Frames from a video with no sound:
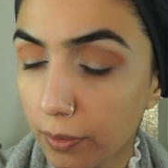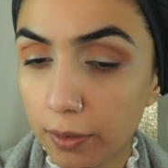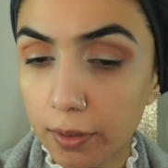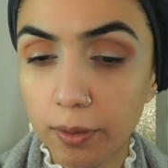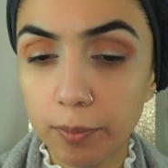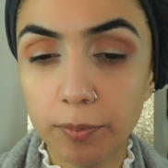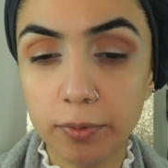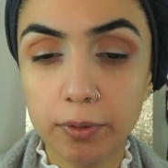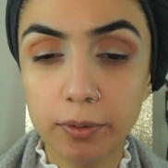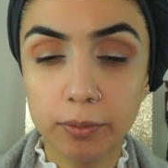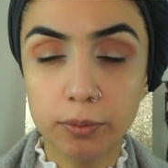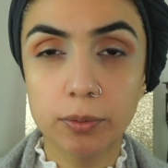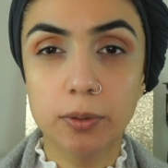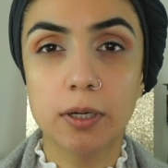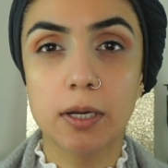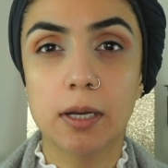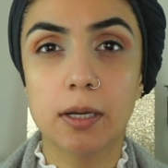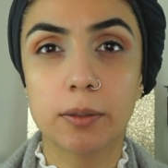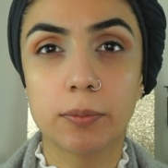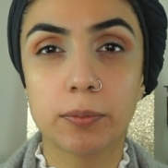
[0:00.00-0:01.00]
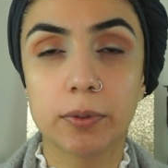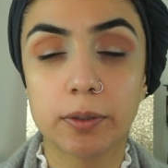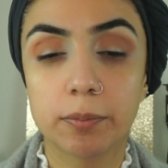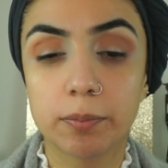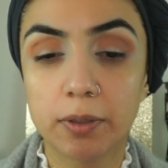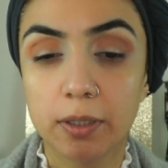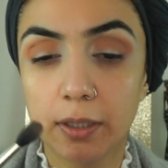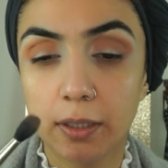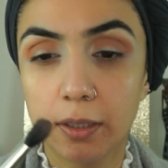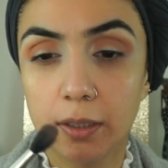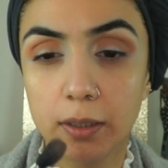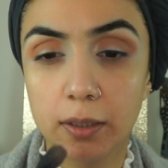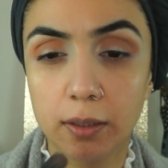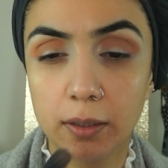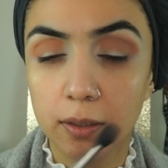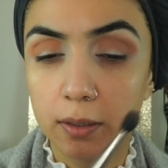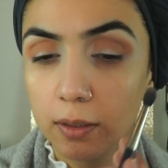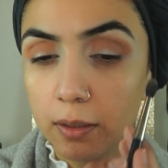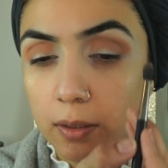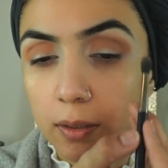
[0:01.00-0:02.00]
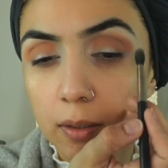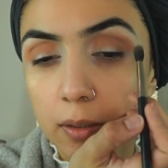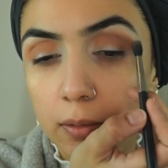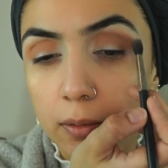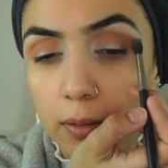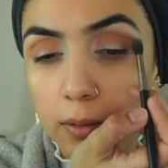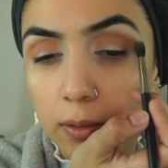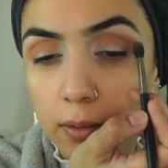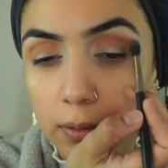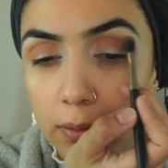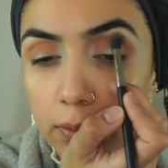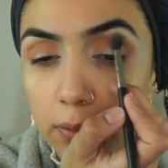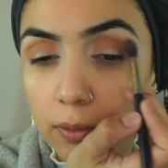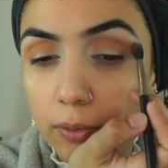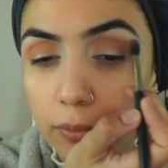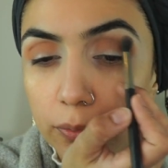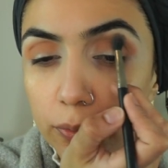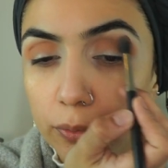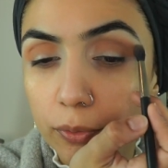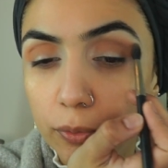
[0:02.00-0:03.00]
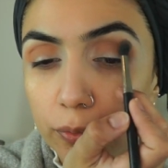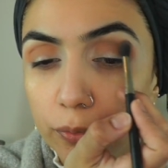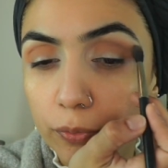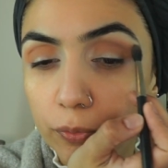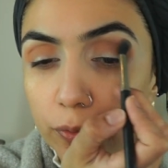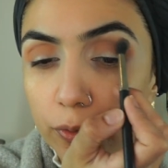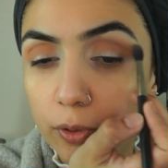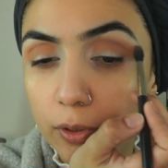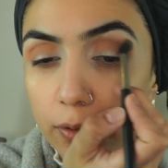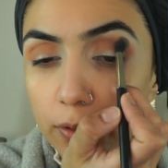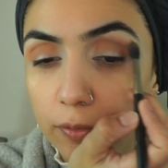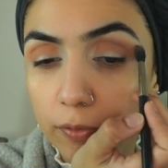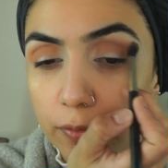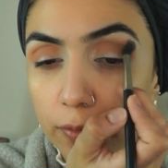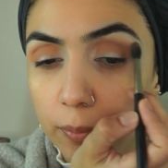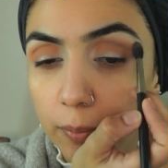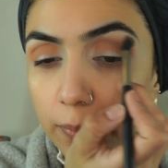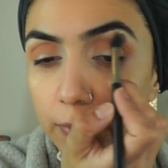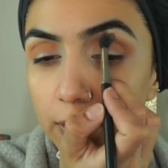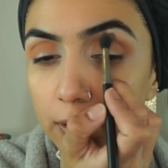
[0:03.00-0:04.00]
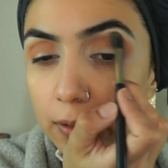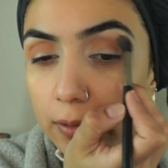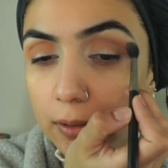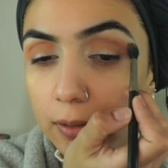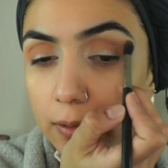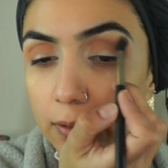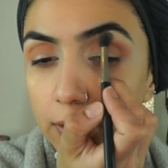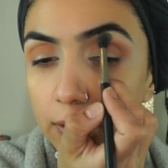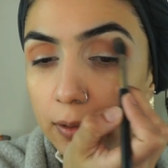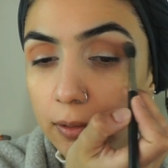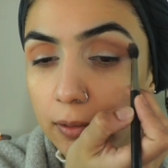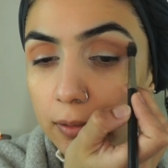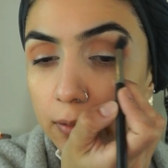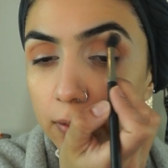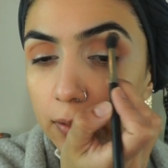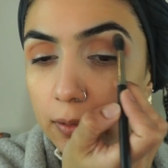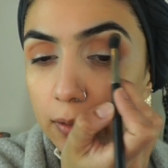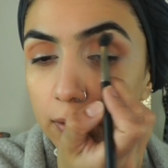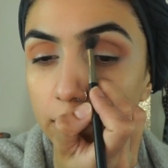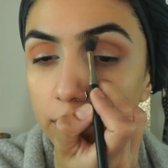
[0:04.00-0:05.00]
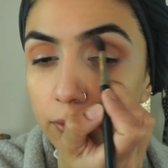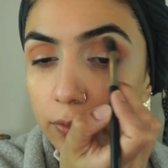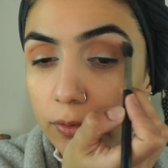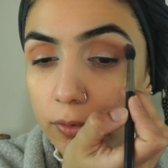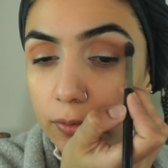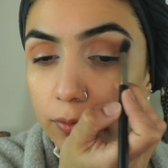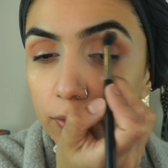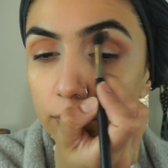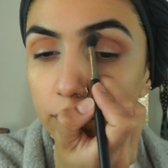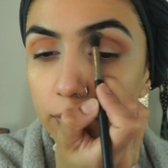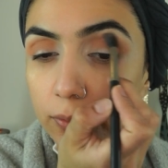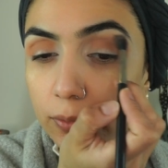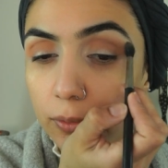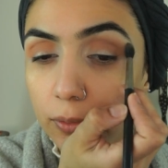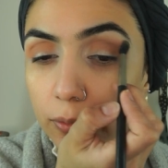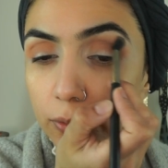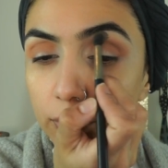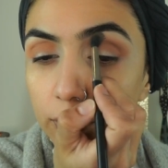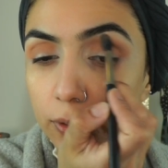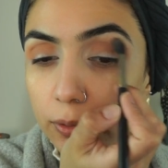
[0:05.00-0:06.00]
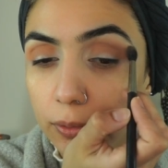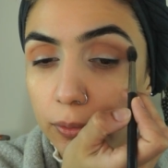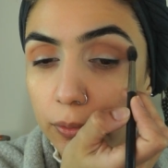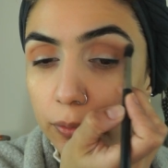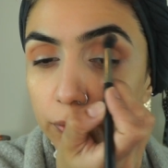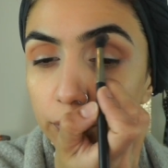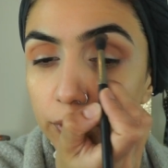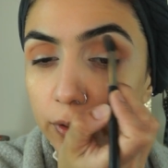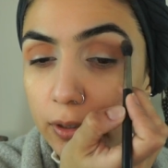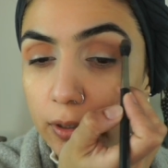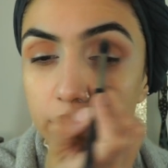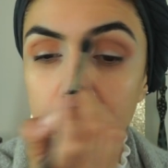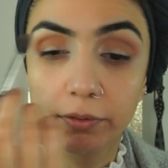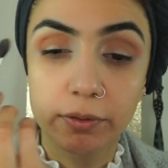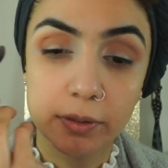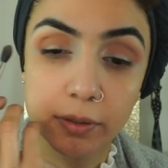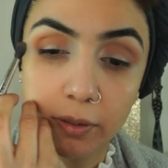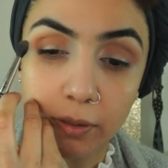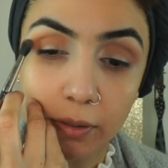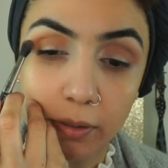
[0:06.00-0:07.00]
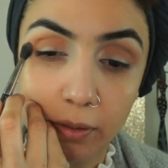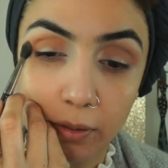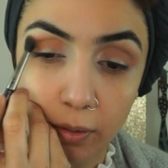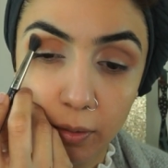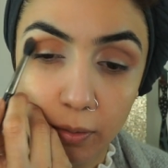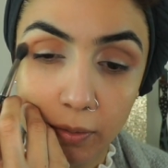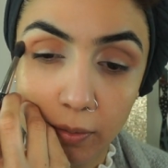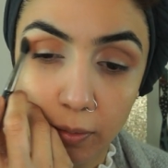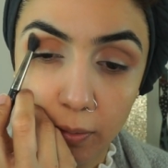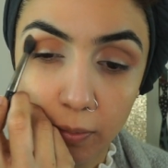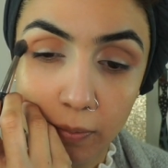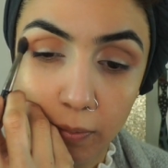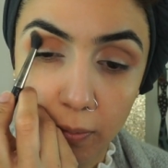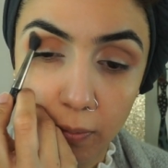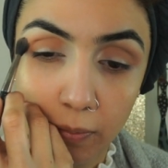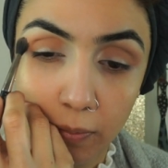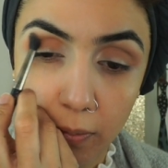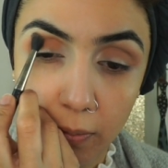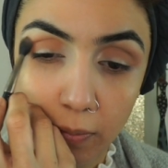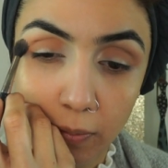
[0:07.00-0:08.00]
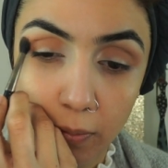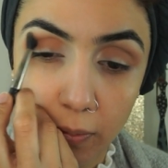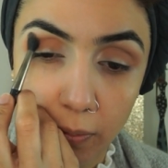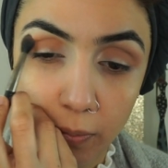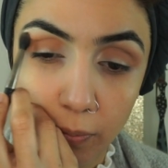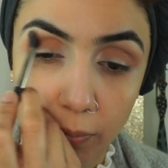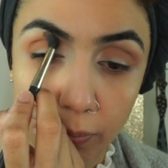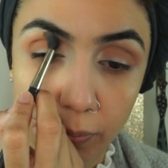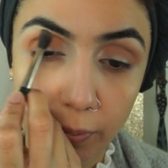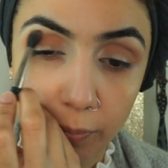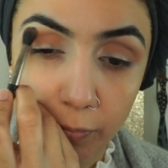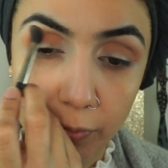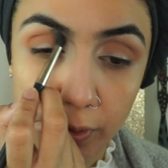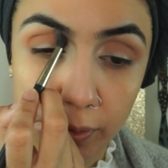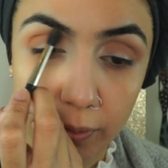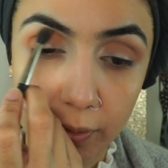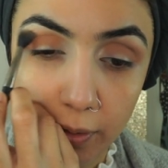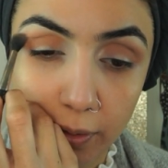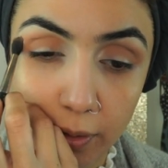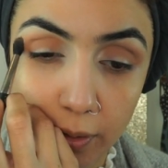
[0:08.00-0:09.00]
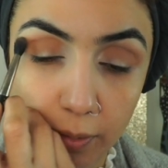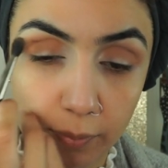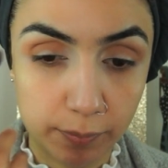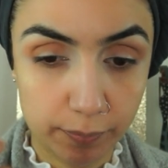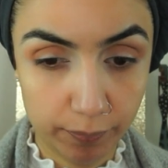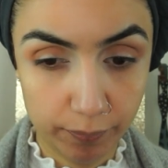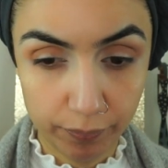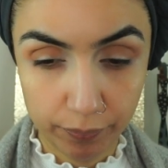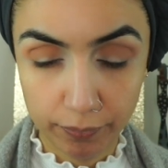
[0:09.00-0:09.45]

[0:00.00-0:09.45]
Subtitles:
Then I'm gonna go ahead with my 224 from MAC again, and just going over everything one more time